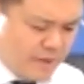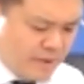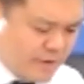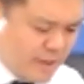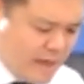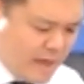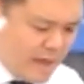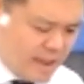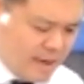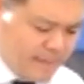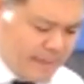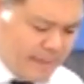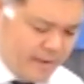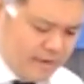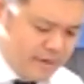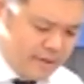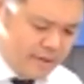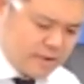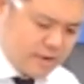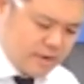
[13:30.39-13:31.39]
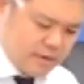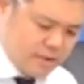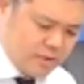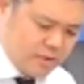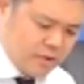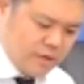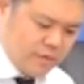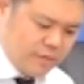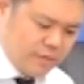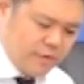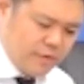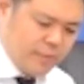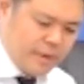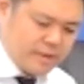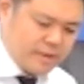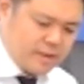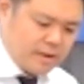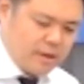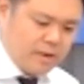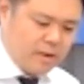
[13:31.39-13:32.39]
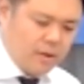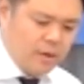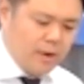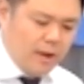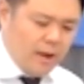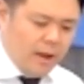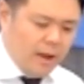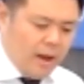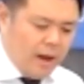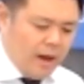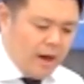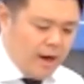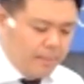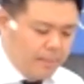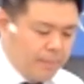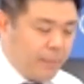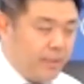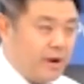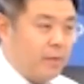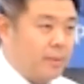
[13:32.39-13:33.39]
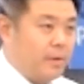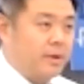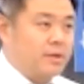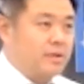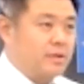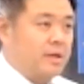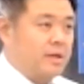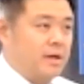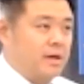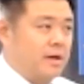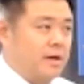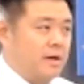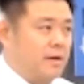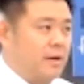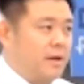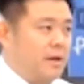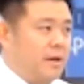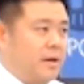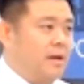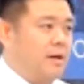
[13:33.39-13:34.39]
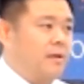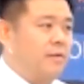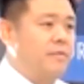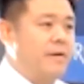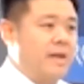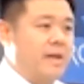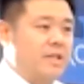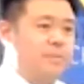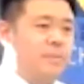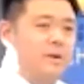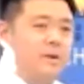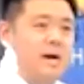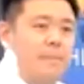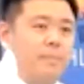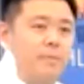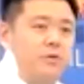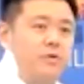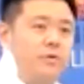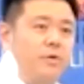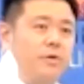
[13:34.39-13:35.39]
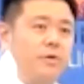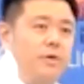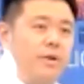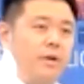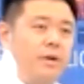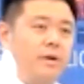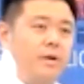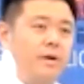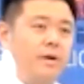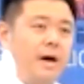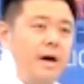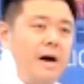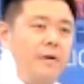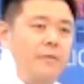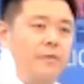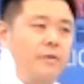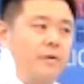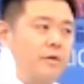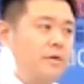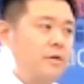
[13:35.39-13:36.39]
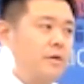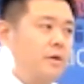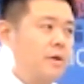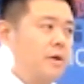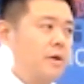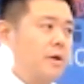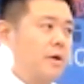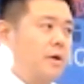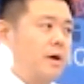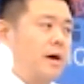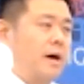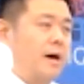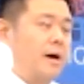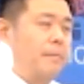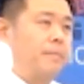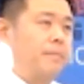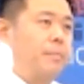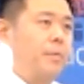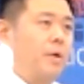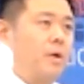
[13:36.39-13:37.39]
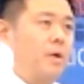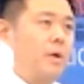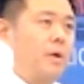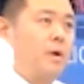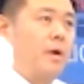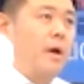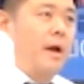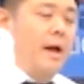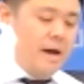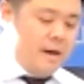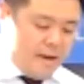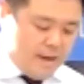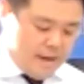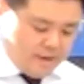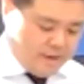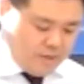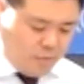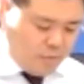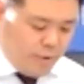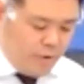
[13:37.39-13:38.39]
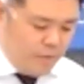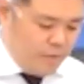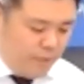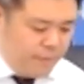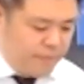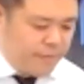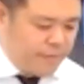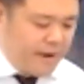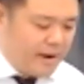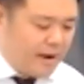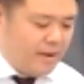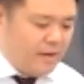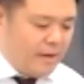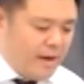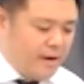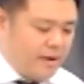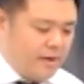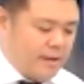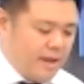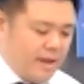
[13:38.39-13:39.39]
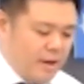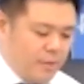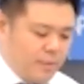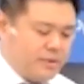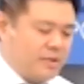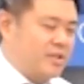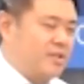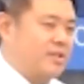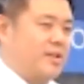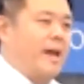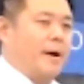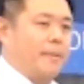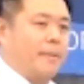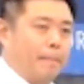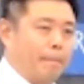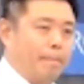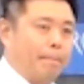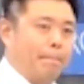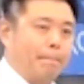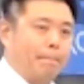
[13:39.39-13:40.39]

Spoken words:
just talking about this a few weeks ago. There was an investment opportunity offered, and we found out later that it was a scam.